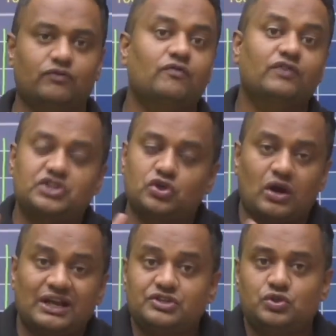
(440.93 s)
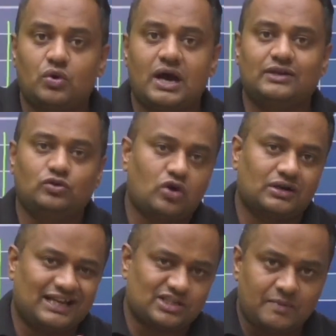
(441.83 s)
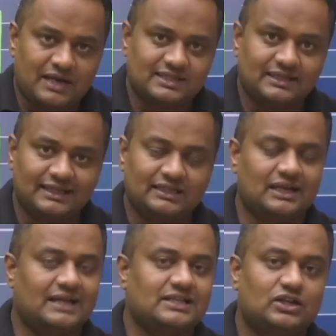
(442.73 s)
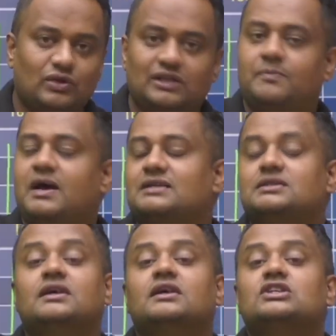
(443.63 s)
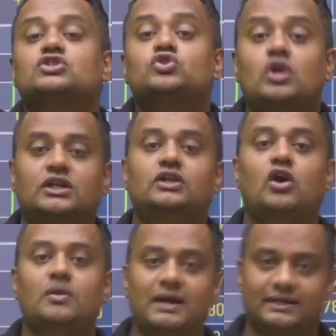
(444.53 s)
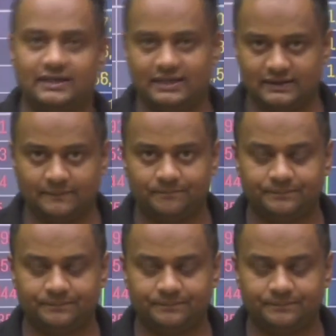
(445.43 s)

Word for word: From which college you are, you got less marks in 10th class and 12th marks is not at all matter here